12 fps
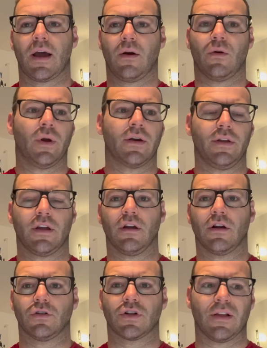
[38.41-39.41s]
quickly you can
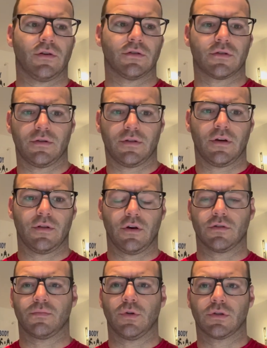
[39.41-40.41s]
contract
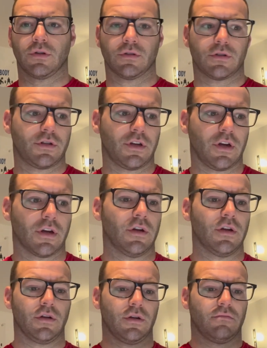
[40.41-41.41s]
those muscles to
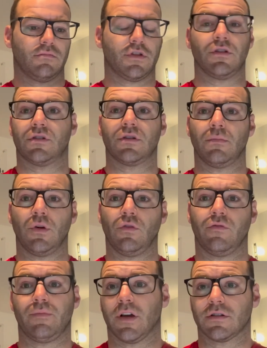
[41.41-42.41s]

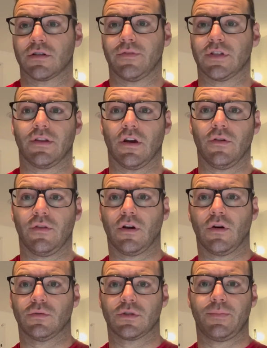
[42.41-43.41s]
move, because obviously they've got the
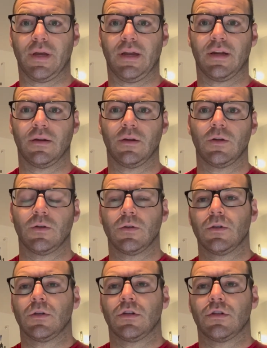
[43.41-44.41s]
goal speed.
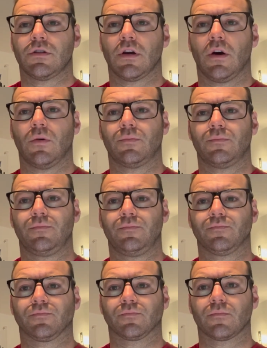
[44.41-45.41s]
So
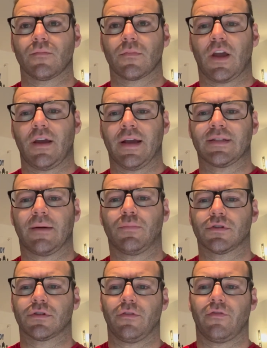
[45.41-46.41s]

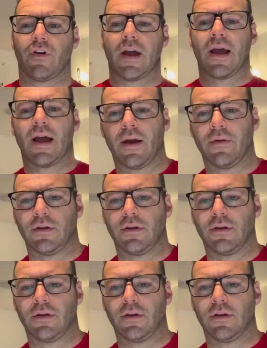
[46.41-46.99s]
examples of how